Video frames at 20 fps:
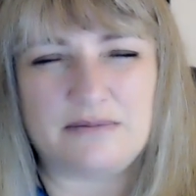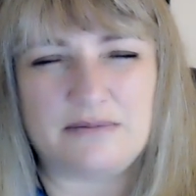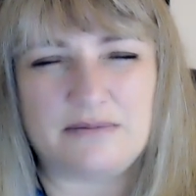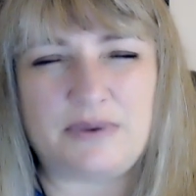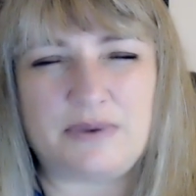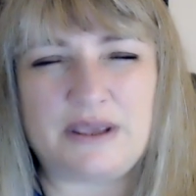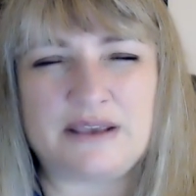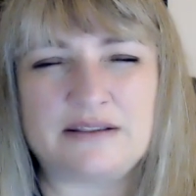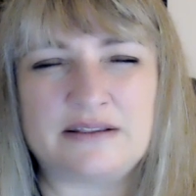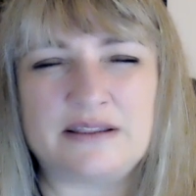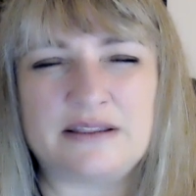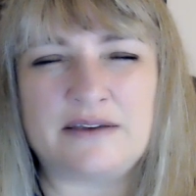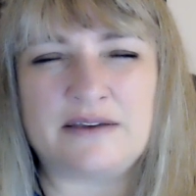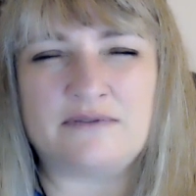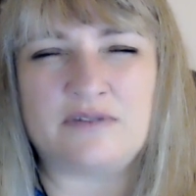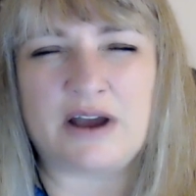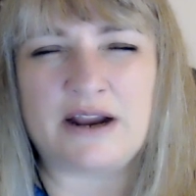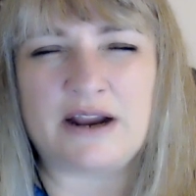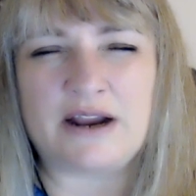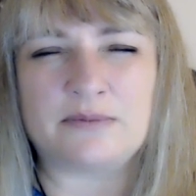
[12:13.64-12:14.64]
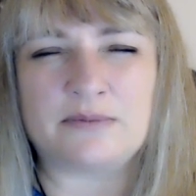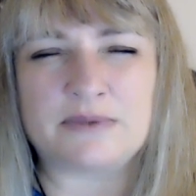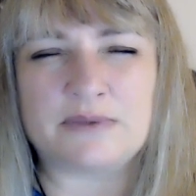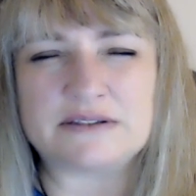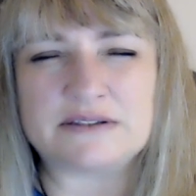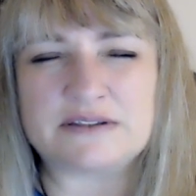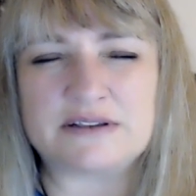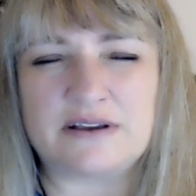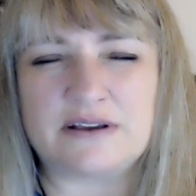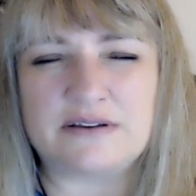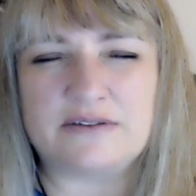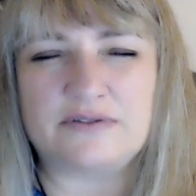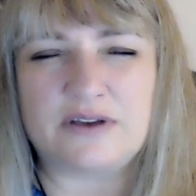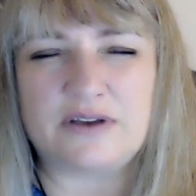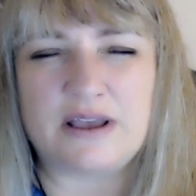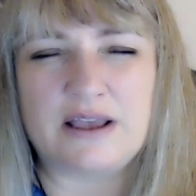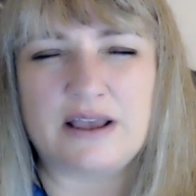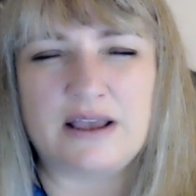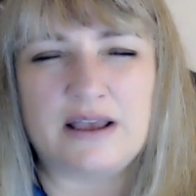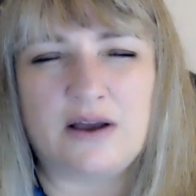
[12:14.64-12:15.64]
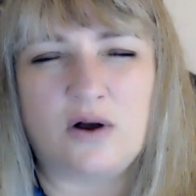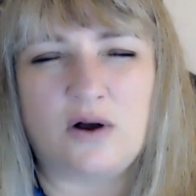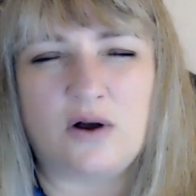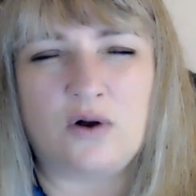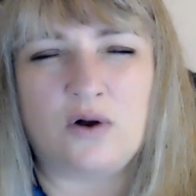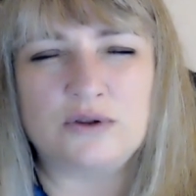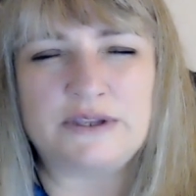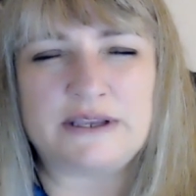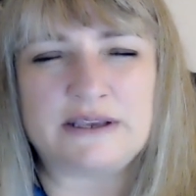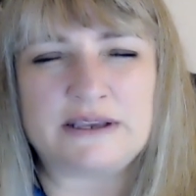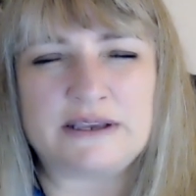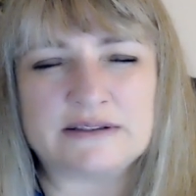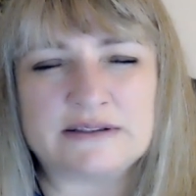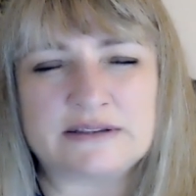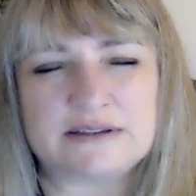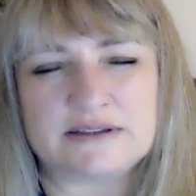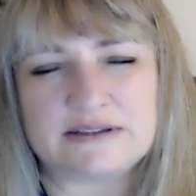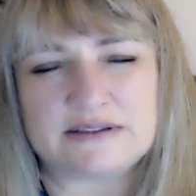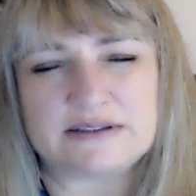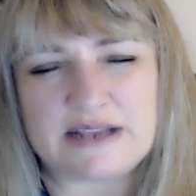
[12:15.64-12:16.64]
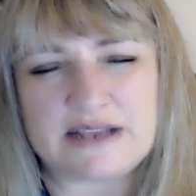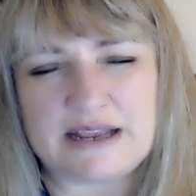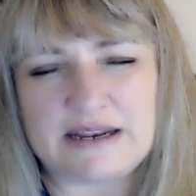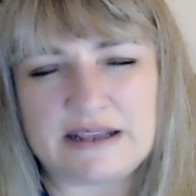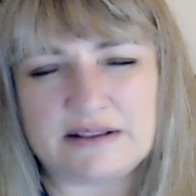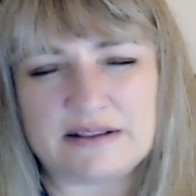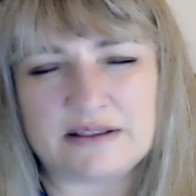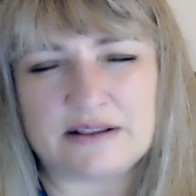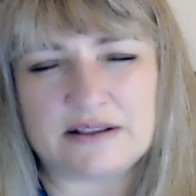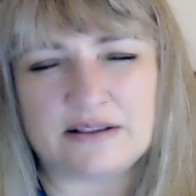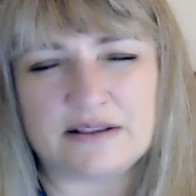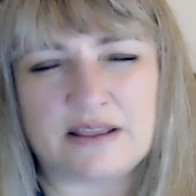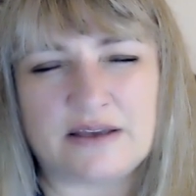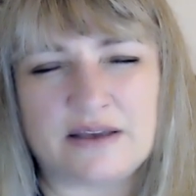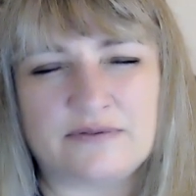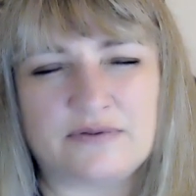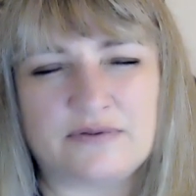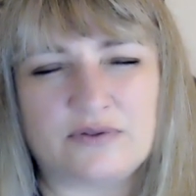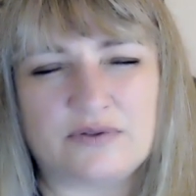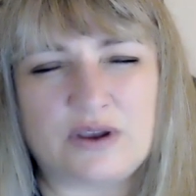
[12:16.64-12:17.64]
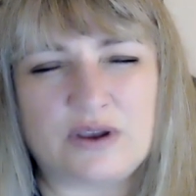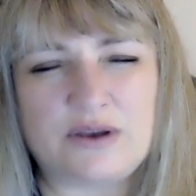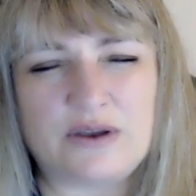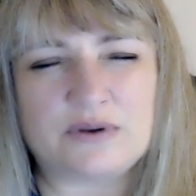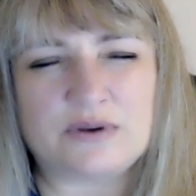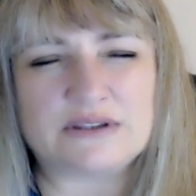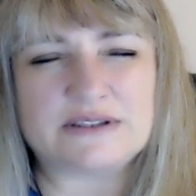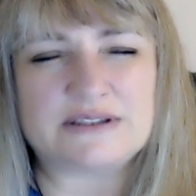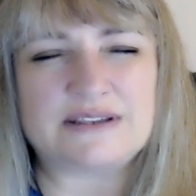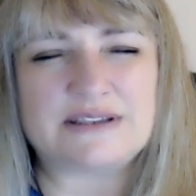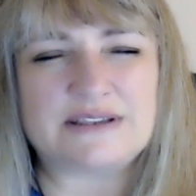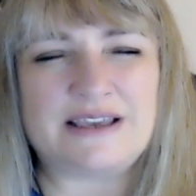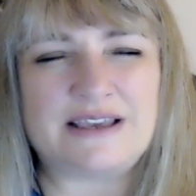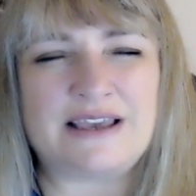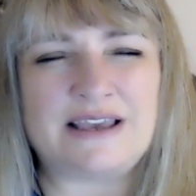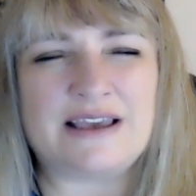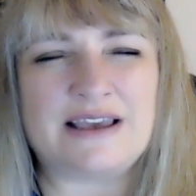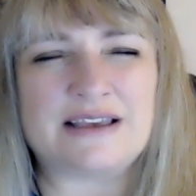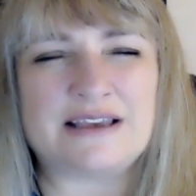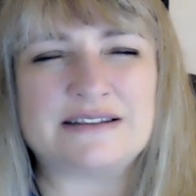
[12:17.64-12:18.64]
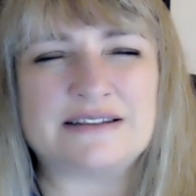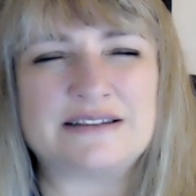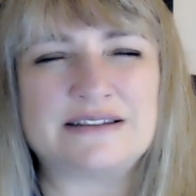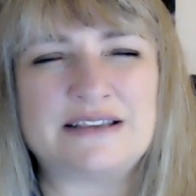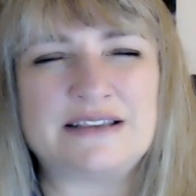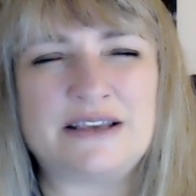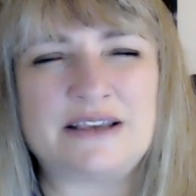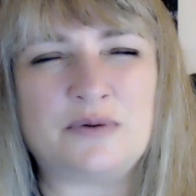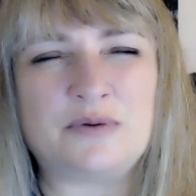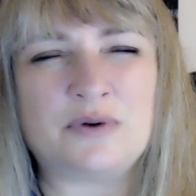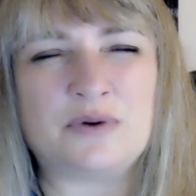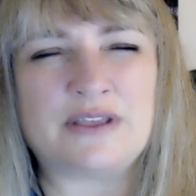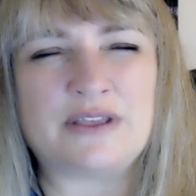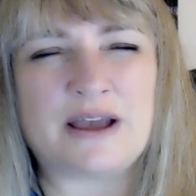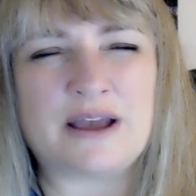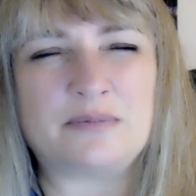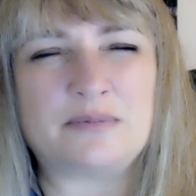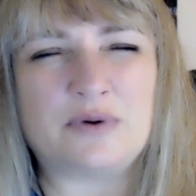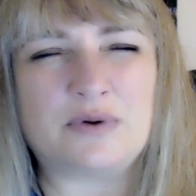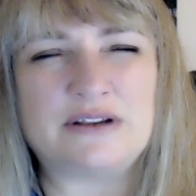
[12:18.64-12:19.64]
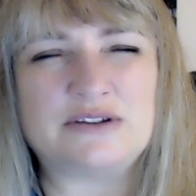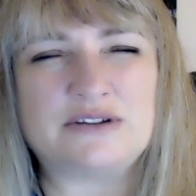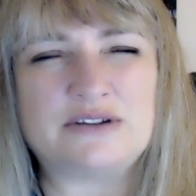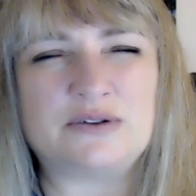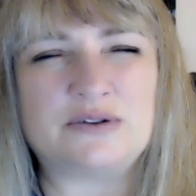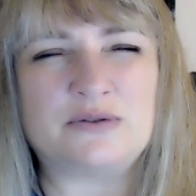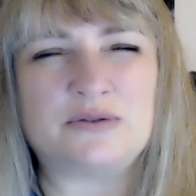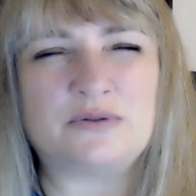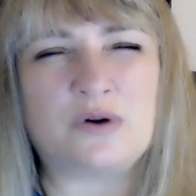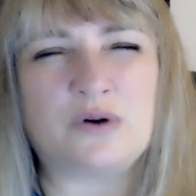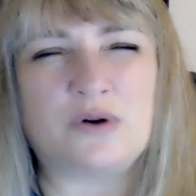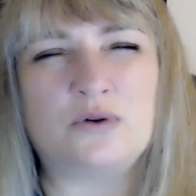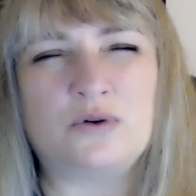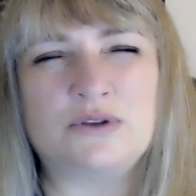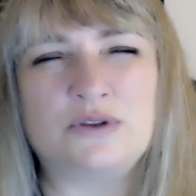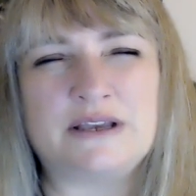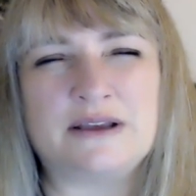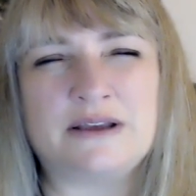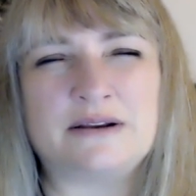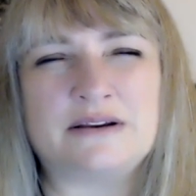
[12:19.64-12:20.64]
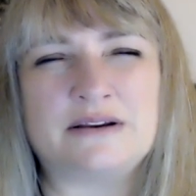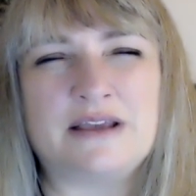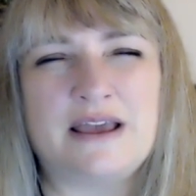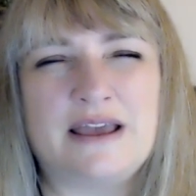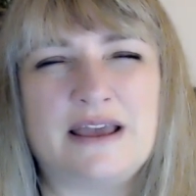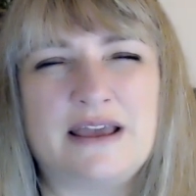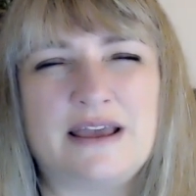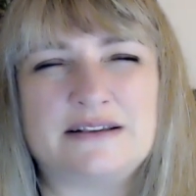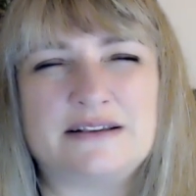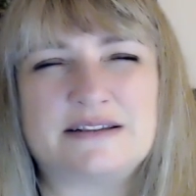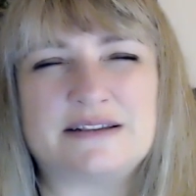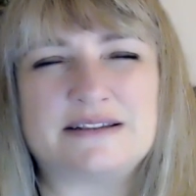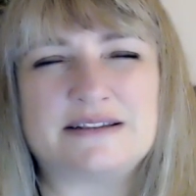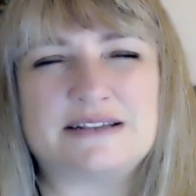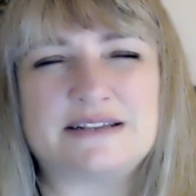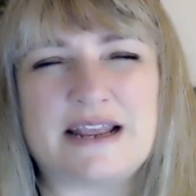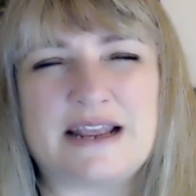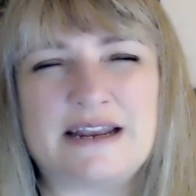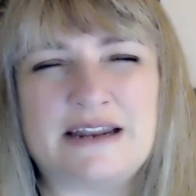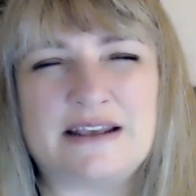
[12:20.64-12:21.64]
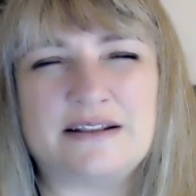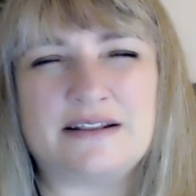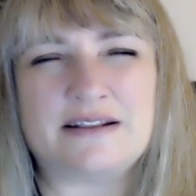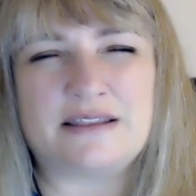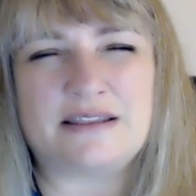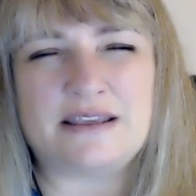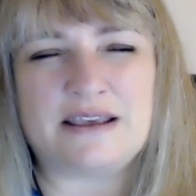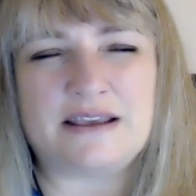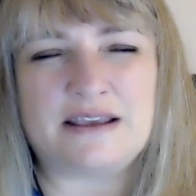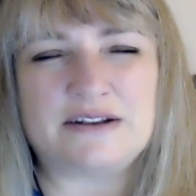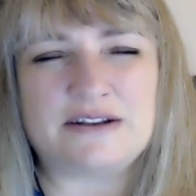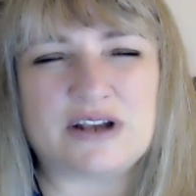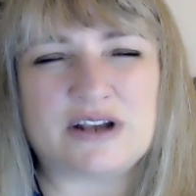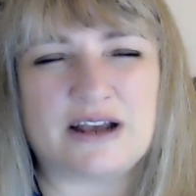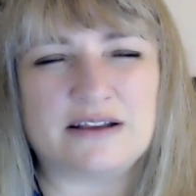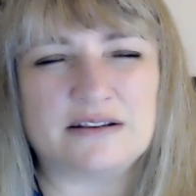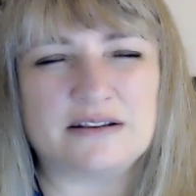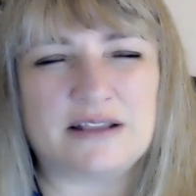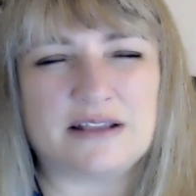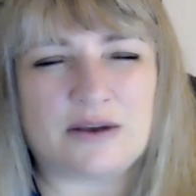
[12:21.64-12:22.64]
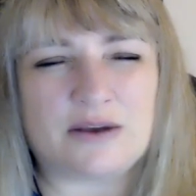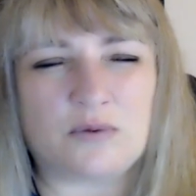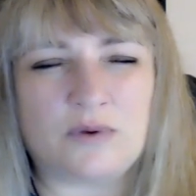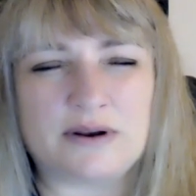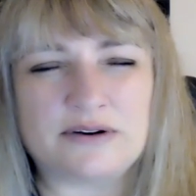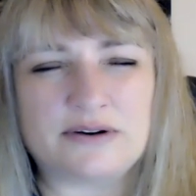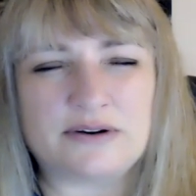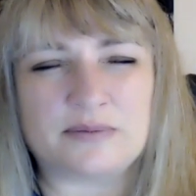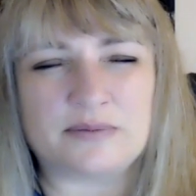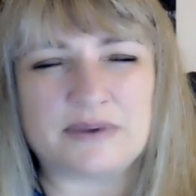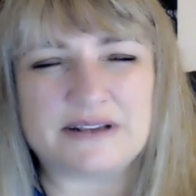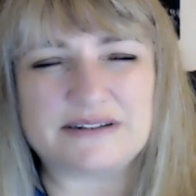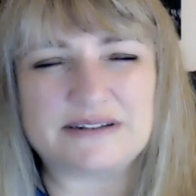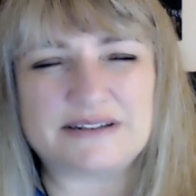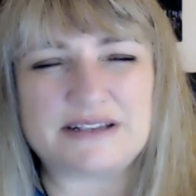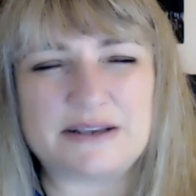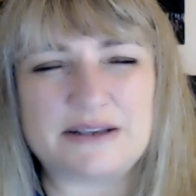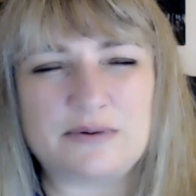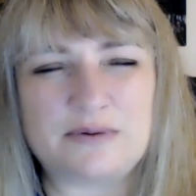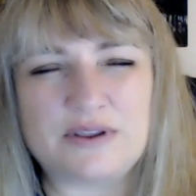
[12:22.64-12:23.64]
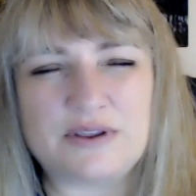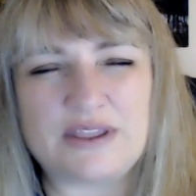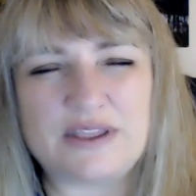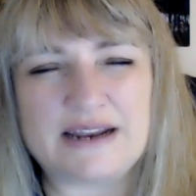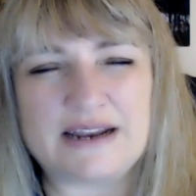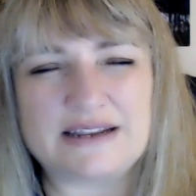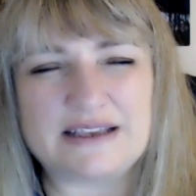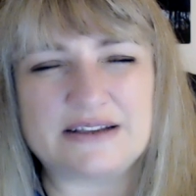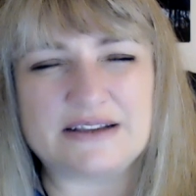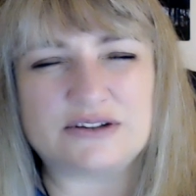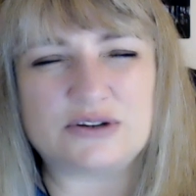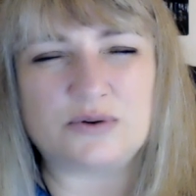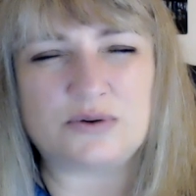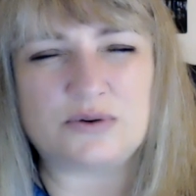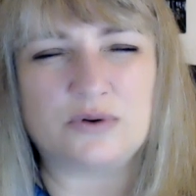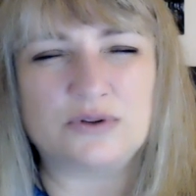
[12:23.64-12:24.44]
Be in the environments of holding and sustaining the love frequency and see where that brings you. Holding and sustaining the childlike wonderment, see where that gets you.